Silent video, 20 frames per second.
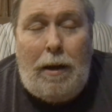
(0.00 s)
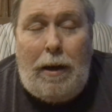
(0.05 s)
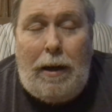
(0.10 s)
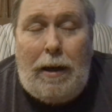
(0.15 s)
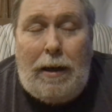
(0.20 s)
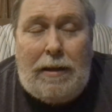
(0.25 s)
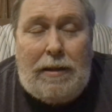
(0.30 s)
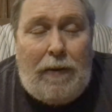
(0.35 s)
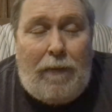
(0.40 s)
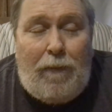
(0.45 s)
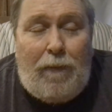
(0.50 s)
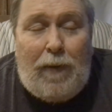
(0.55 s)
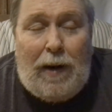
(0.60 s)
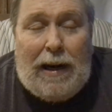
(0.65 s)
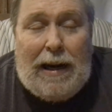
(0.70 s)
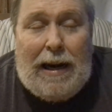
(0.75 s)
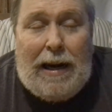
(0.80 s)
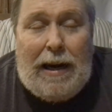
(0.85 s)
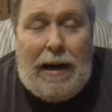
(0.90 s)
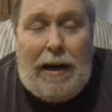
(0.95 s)
It's a
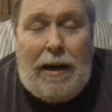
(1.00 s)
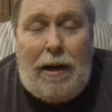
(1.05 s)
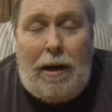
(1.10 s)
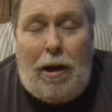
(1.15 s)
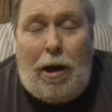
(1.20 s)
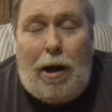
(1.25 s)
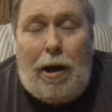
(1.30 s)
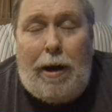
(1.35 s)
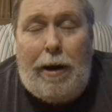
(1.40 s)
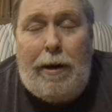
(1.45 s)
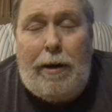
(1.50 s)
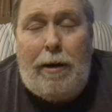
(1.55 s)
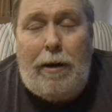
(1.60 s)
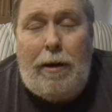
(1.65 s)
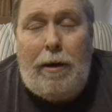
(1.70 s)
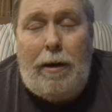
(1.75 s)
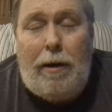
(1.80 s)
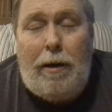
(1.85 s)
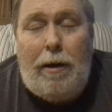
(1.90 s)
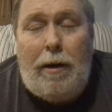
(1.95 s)
fleeting god.
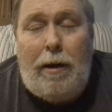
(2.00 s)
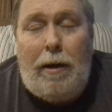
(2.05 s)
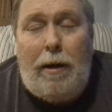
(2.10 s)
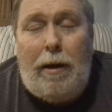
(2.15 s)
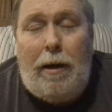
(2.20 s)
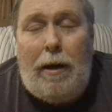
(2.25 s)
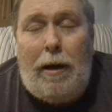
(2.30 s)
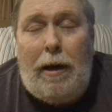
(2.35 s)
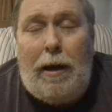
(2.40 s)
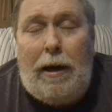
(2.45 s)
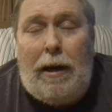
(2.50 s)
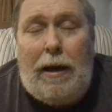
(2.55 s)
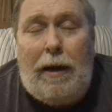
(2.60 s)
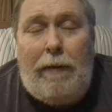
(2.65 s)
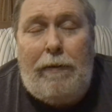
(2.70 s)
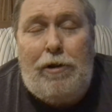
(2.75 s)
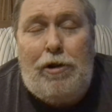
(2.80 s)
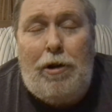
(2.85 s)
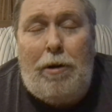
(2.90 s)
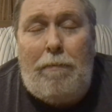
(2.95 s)
It
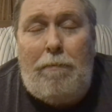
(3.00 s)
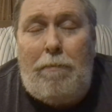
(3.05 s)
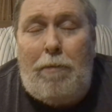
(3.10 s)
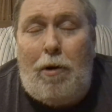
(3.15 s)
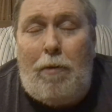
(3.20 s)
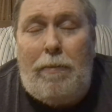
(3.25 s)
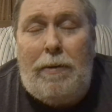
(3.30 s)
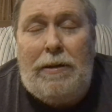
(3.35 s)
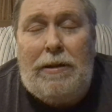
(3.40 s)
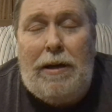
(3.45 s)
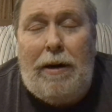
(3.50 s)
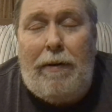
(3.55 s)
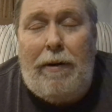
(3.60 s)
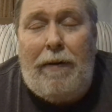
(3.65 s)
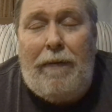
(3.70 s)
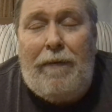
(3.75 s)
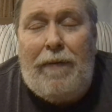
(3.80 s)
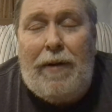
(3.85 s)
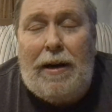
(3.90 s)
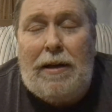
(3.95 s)
gives you a momentary
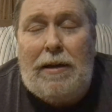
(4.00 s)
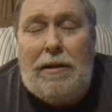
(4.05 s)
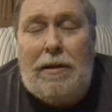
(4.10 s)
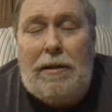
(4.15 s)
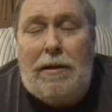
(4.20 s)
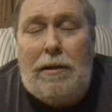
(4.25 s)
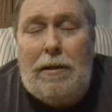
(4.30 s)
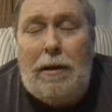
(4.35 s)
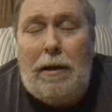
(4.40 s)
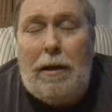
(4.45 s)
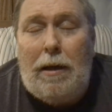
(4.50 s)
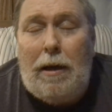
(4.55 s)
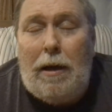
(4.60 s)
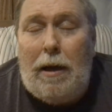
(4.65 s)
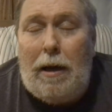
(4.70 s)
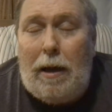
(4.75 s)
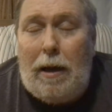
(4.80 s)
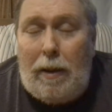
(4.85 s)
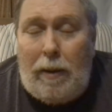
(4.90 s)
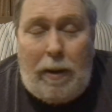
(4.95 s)
fix,
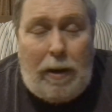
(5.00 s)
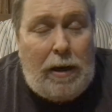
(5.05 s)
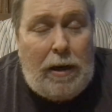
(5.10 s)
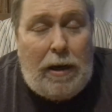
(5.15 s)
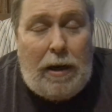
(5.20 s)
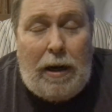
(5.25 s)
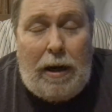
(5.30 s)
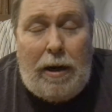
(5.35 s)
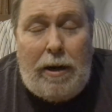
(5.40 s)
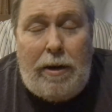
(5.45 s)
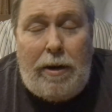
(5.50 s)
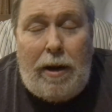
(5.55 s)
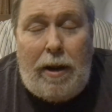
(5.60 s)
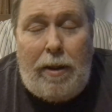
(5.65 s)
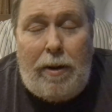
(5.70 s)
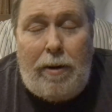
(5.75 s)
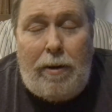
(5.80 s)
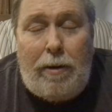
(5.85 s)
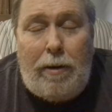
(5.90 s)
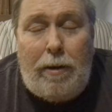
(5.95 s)
and then you need
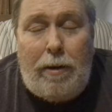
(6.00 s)
another,